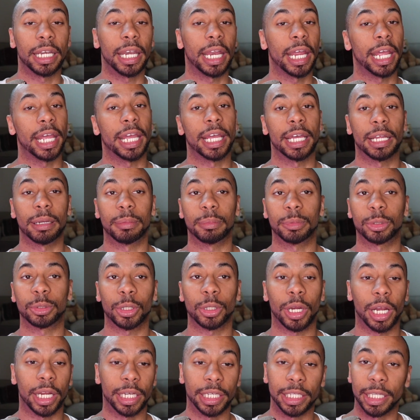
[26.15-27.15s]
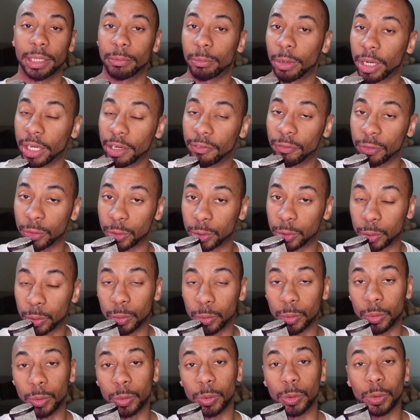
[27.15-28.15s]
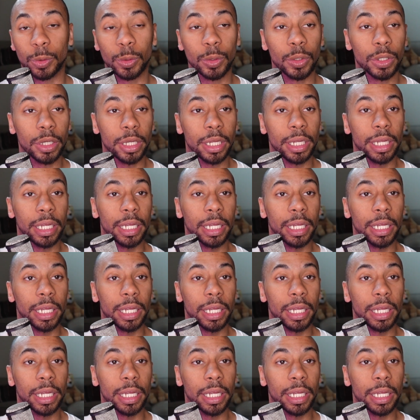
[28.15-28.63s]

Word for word: and I'm trying to get ready for school.